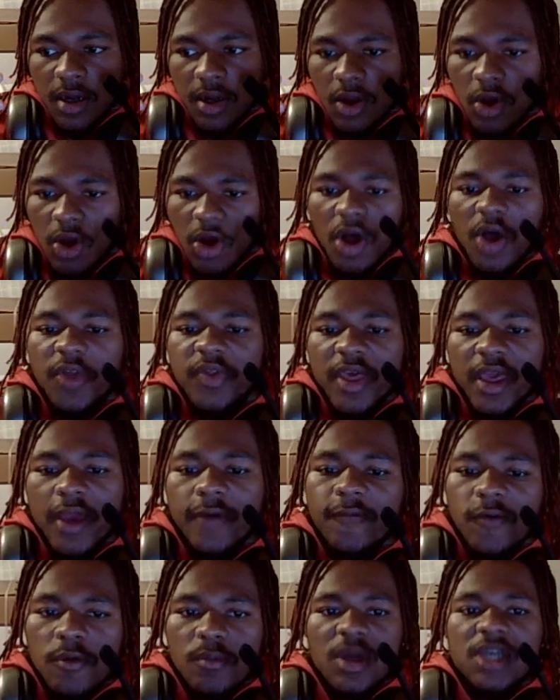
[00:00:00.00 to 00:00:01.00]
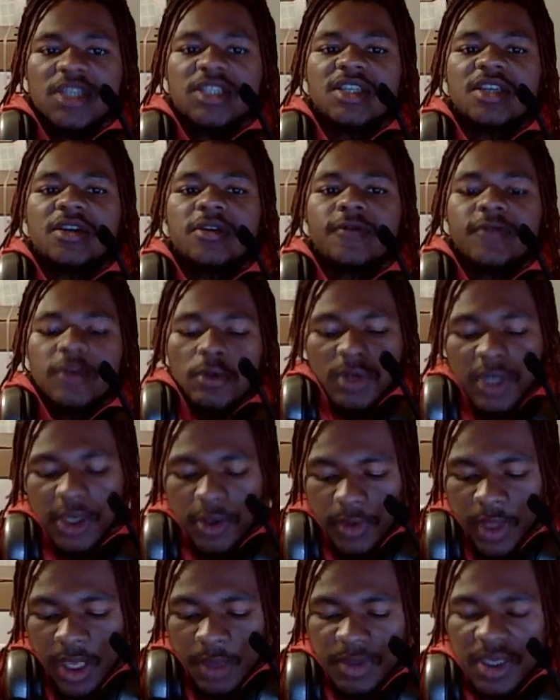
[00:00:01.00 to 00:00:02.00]
all that for myself,
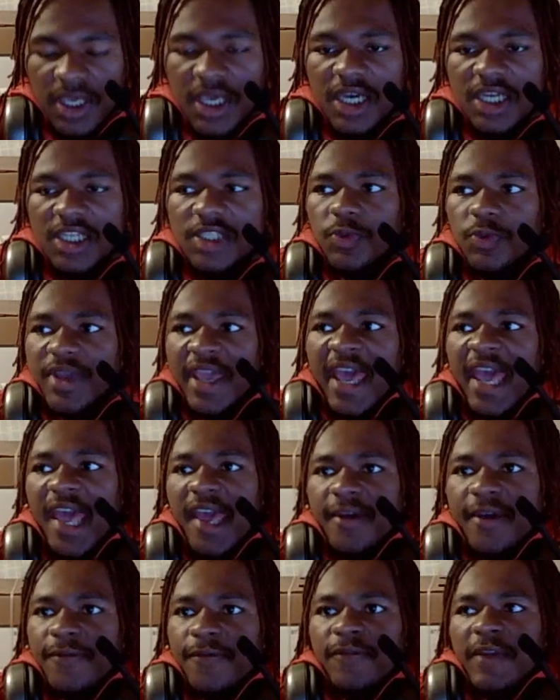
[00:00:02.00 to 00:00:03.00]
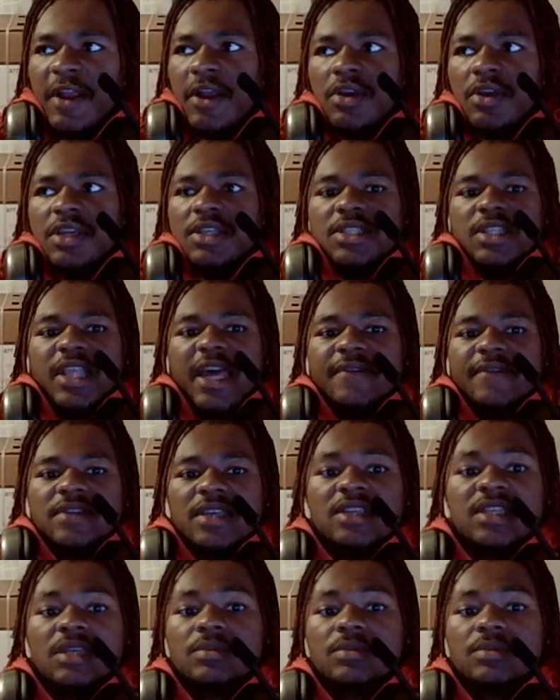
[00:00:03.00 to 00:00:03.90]
because we have various lifetimes.